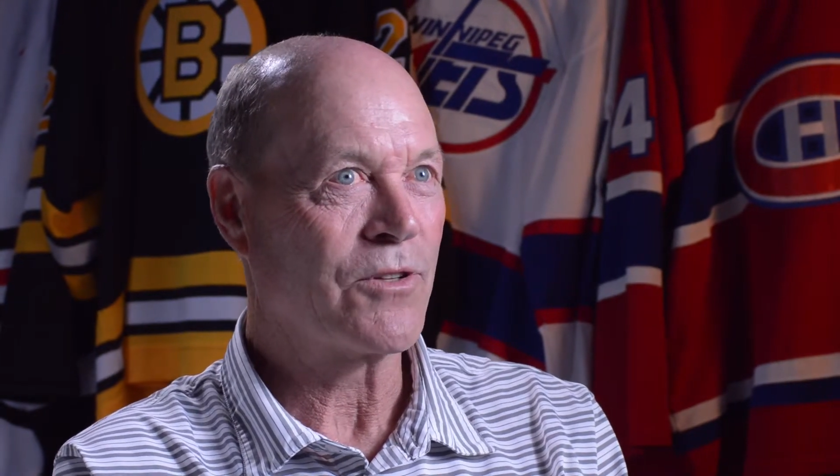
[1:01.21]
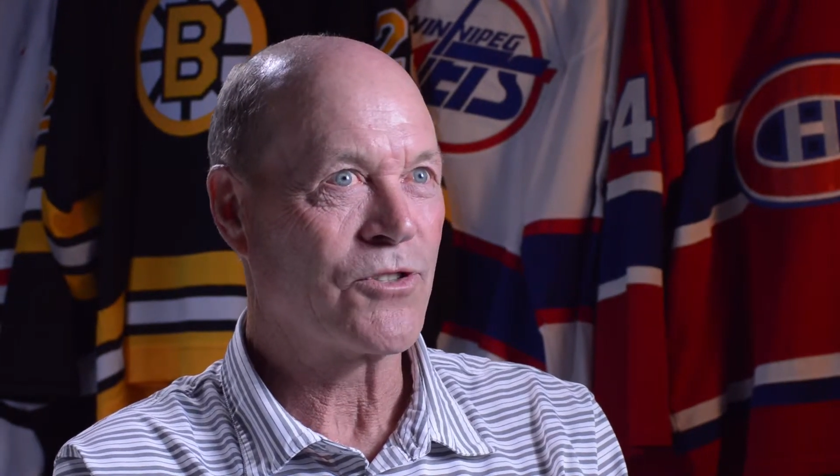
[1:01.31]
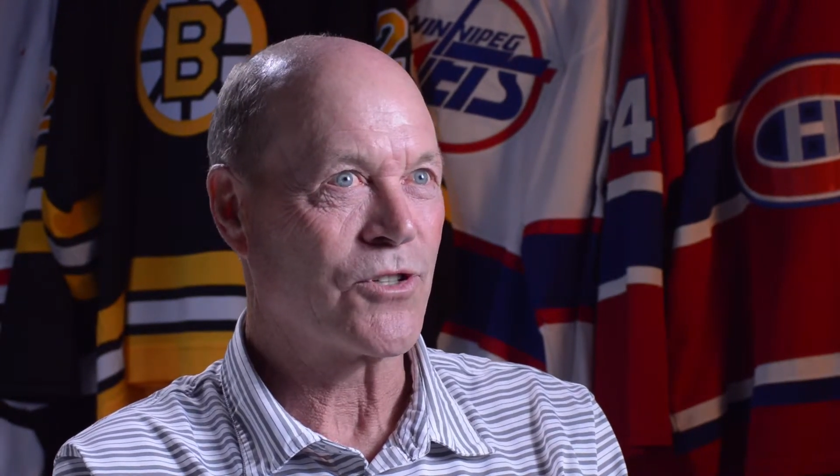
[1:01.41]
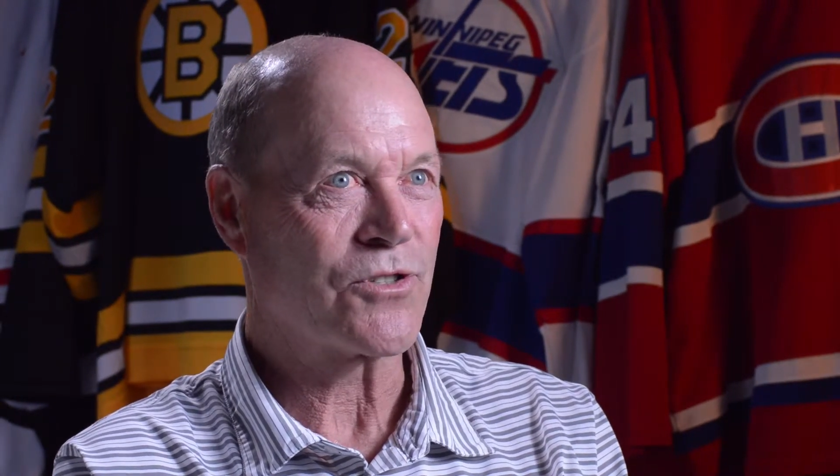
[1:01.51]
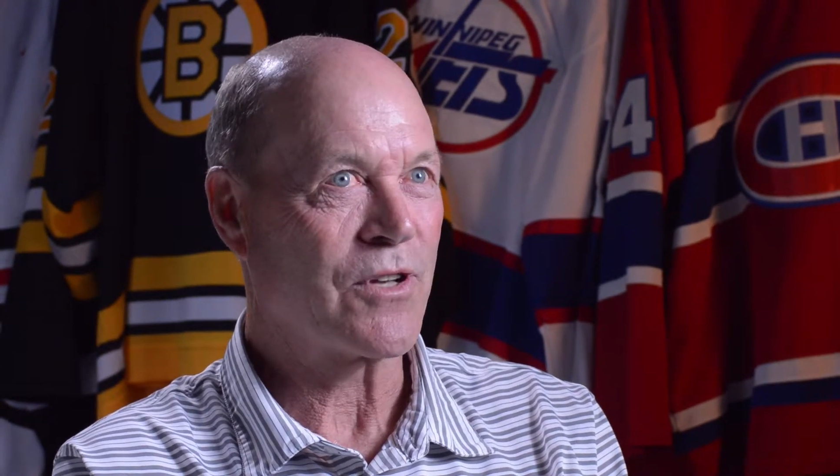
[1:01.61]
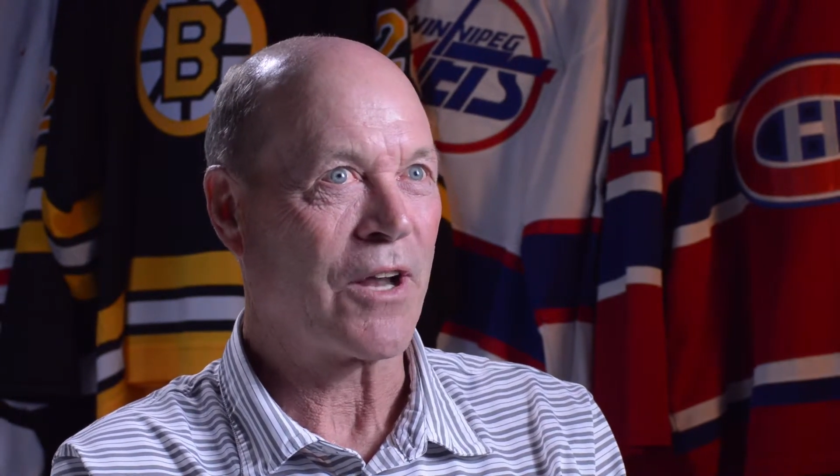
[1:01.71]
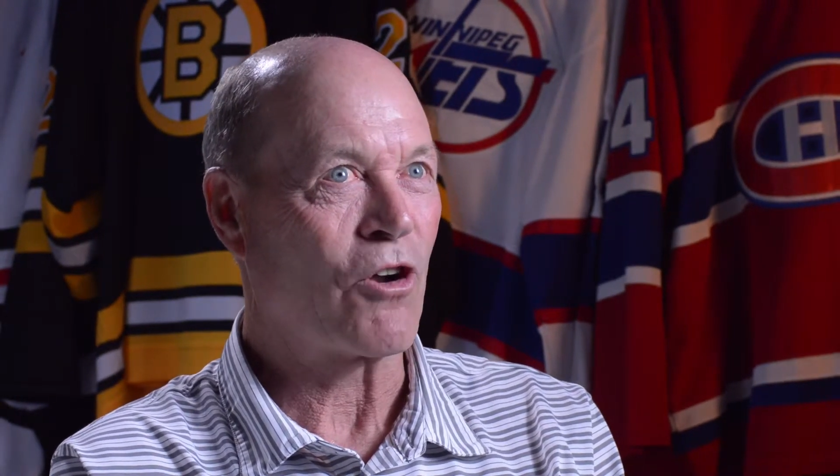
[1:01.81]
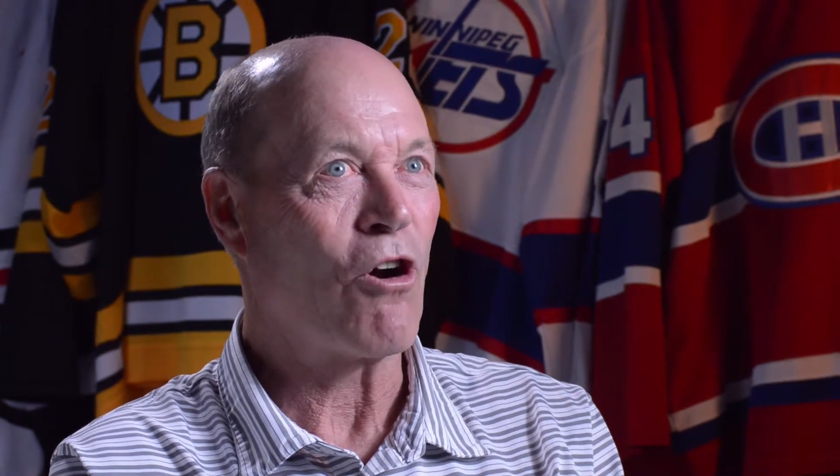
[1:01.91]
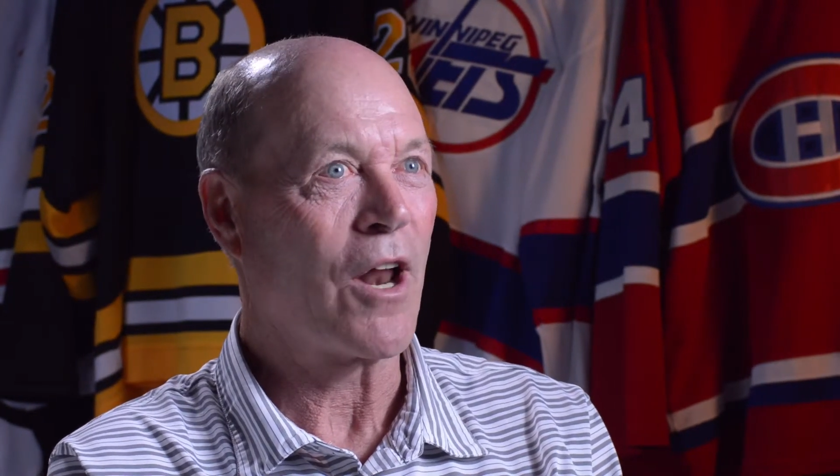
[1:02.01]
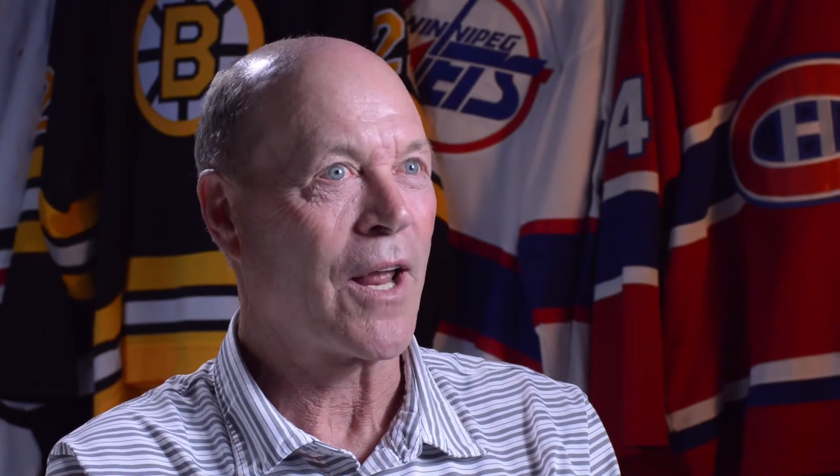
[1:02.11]
It's just
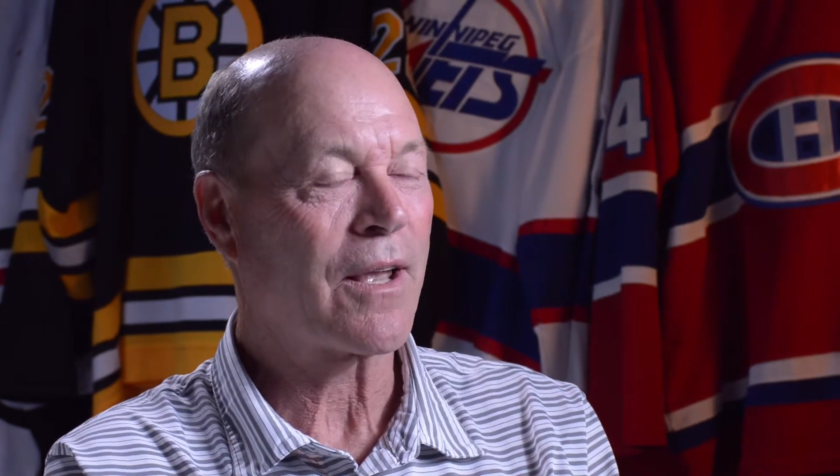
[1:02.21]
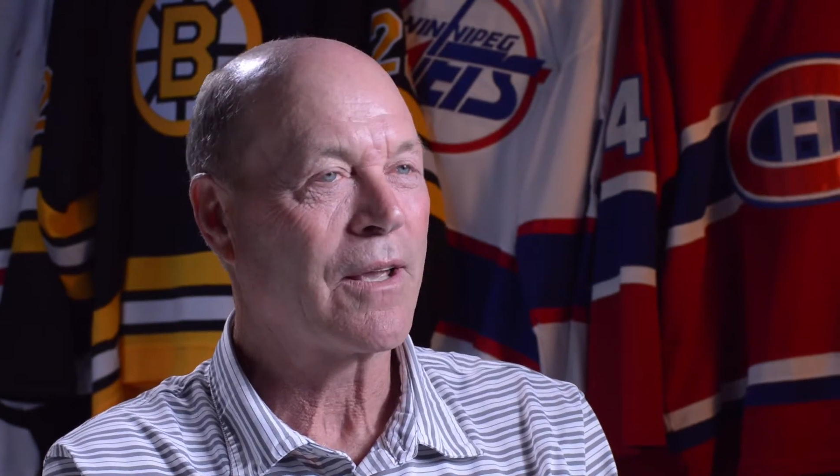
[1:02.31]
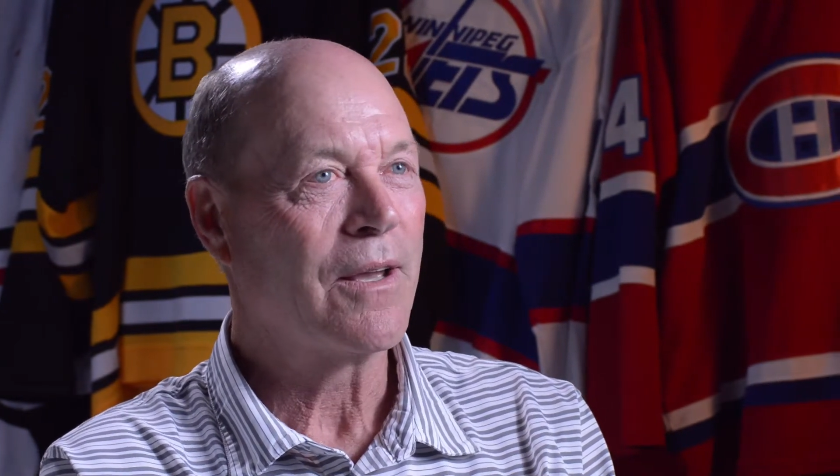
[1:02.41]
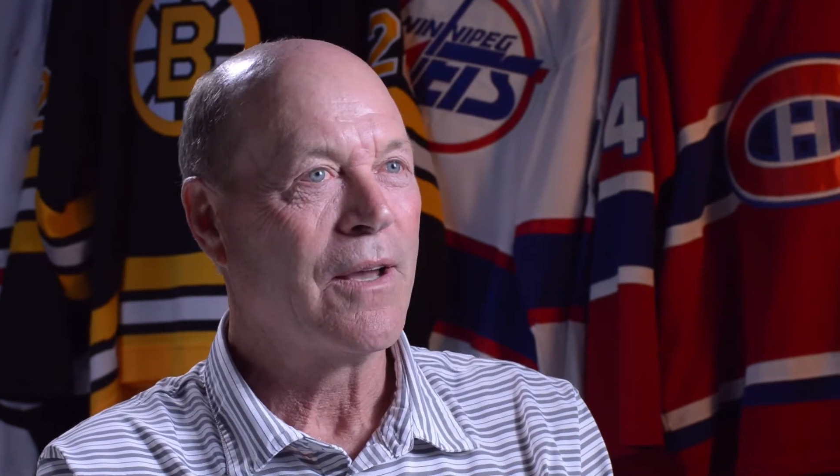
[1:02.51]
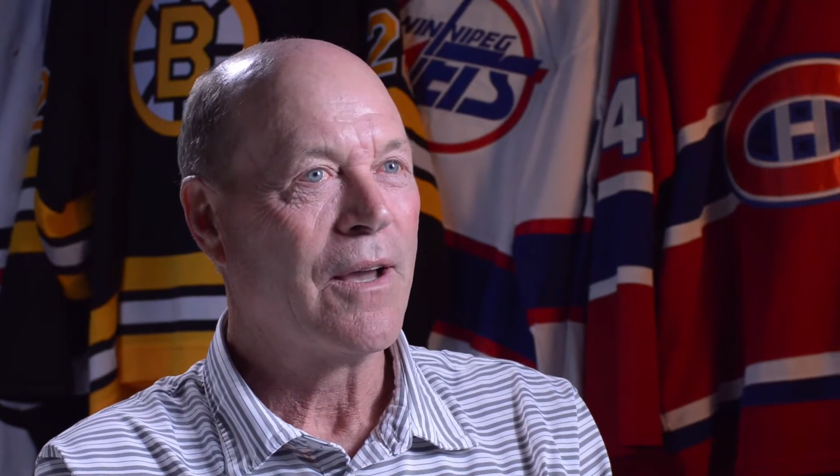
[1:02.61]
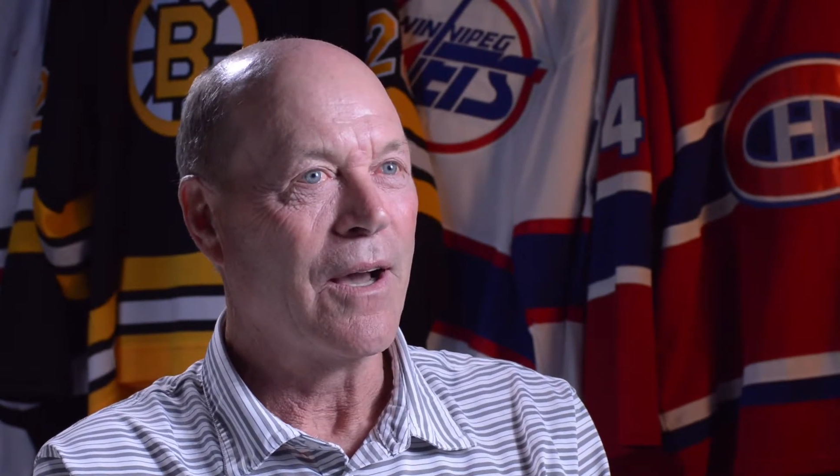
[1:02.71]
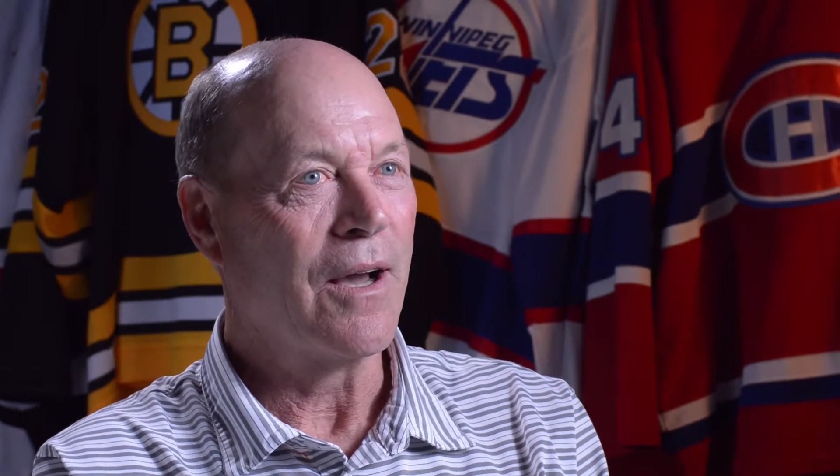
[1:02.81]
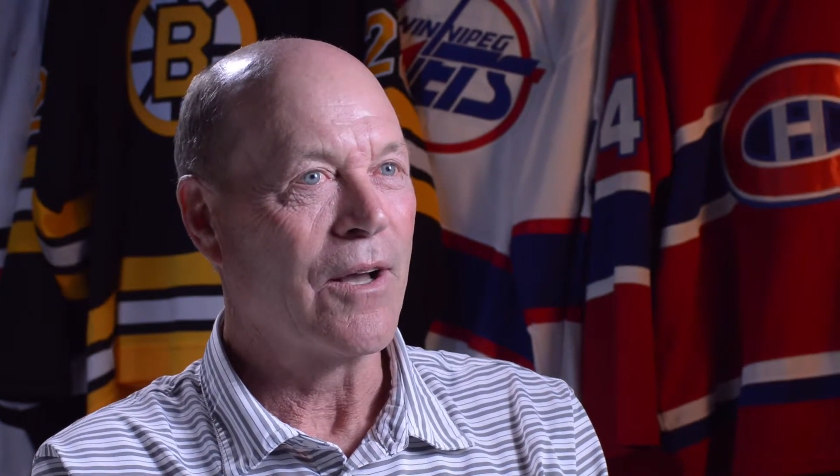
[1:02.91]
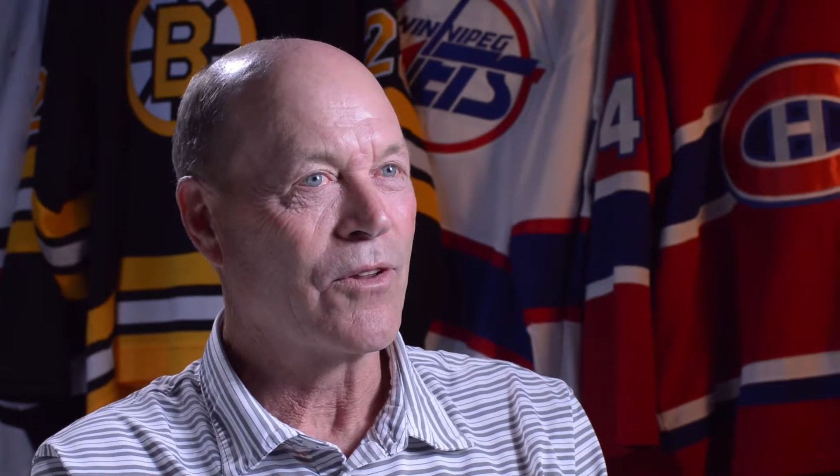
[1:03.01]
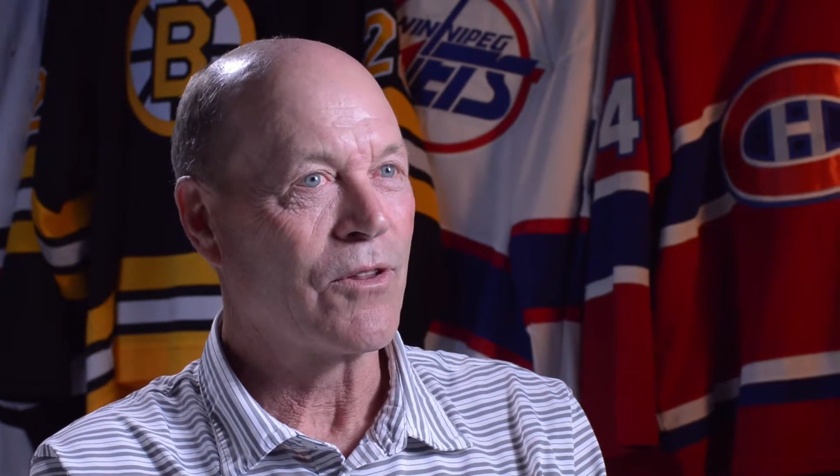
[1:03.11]
iconic.
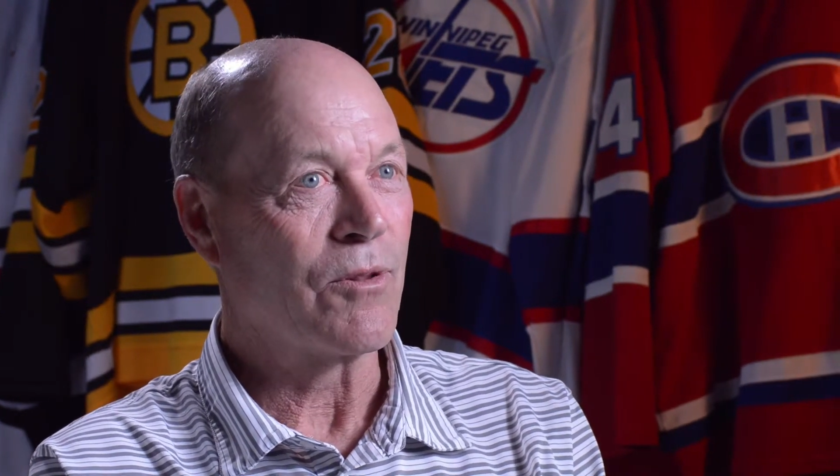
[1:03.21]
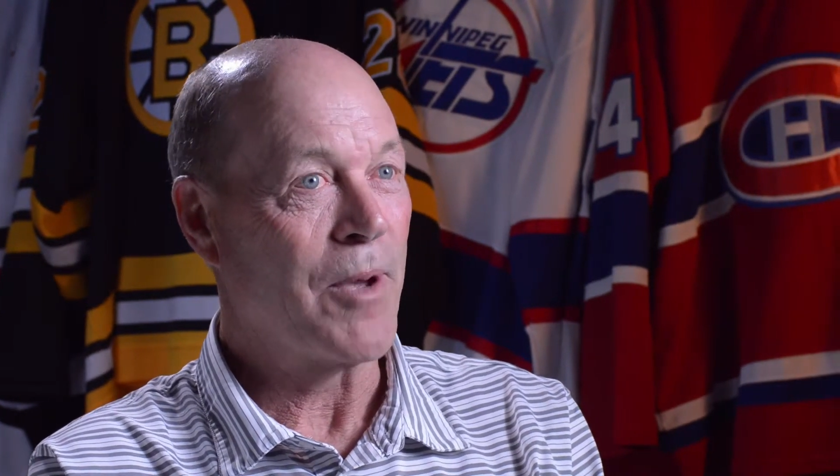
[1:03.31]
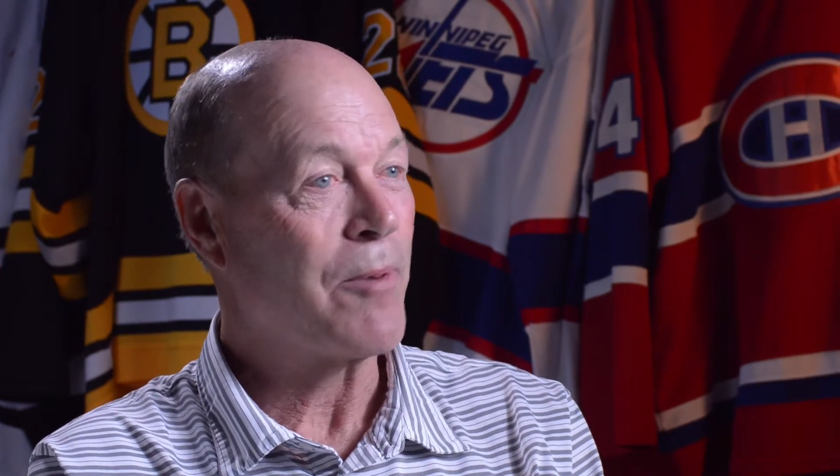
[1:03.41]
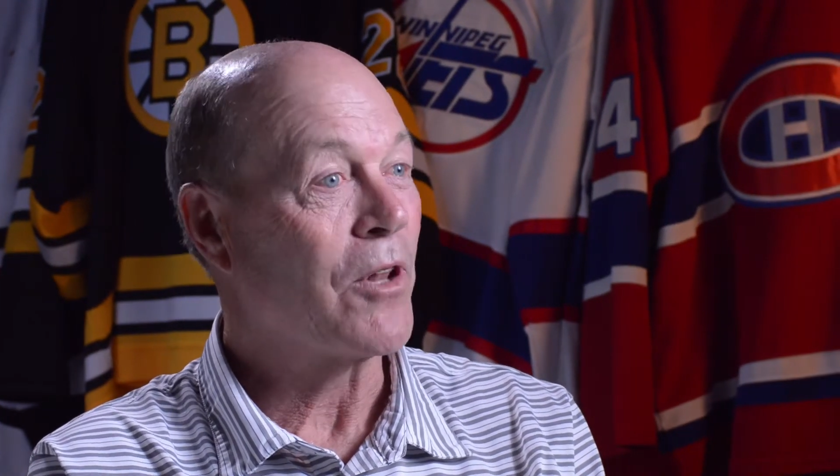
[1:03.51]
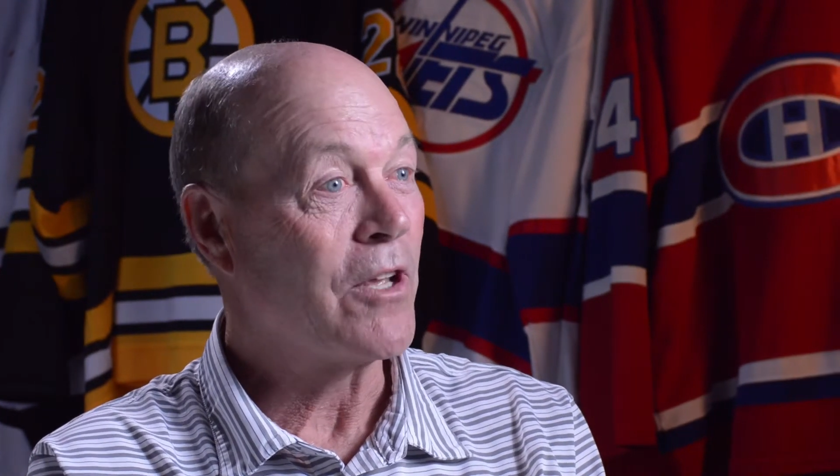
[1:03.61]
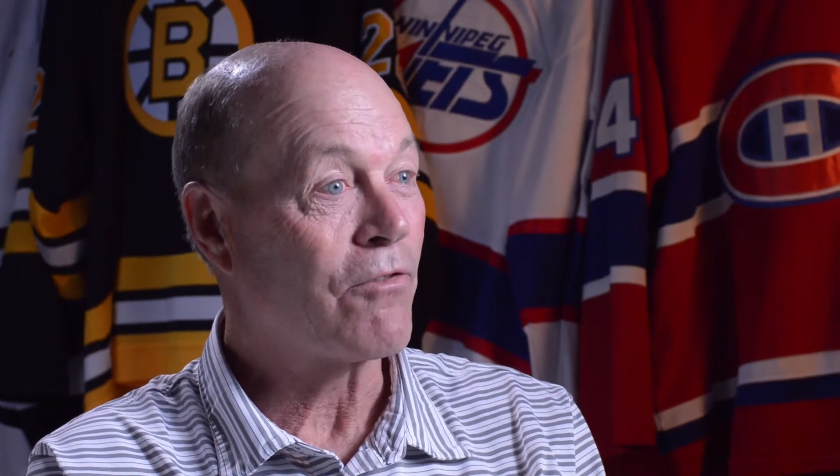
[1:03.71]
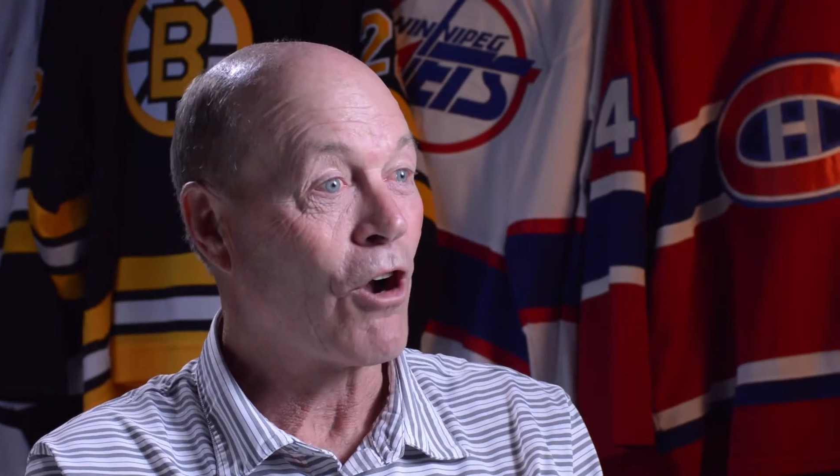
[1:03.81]
Uh, the Maple Leaf